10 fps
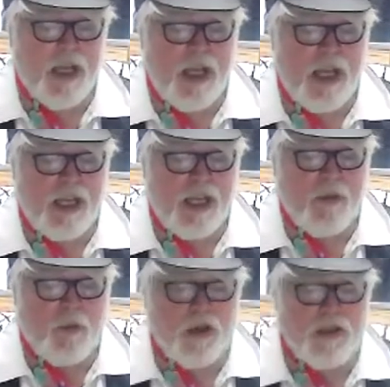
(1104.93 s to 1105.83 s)
and
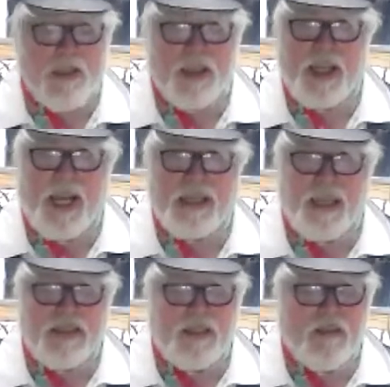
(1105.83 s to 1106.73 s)
it works on the
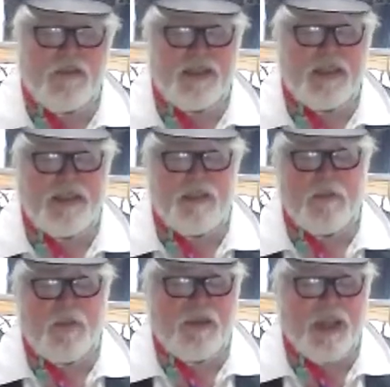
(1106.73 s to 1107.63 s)
digestive
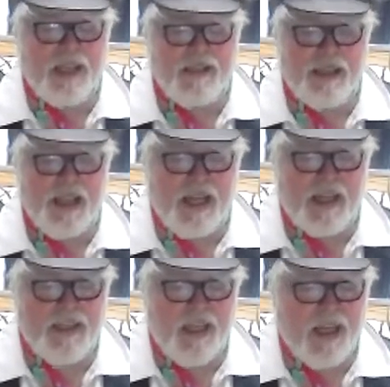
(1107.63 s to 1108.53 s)
system of the
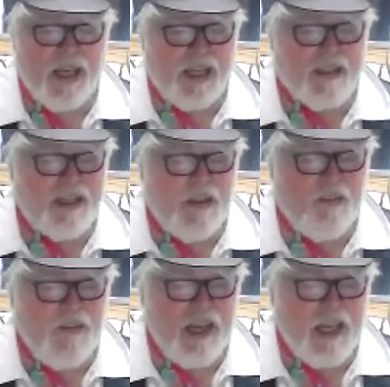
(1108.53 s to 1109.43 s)
insects as
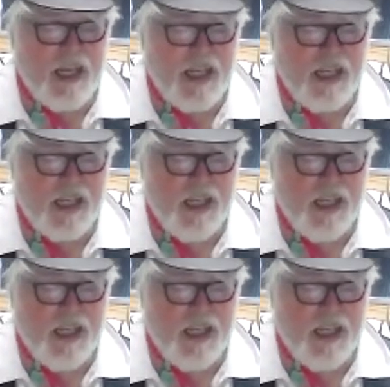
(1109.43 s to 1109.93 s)
they feed.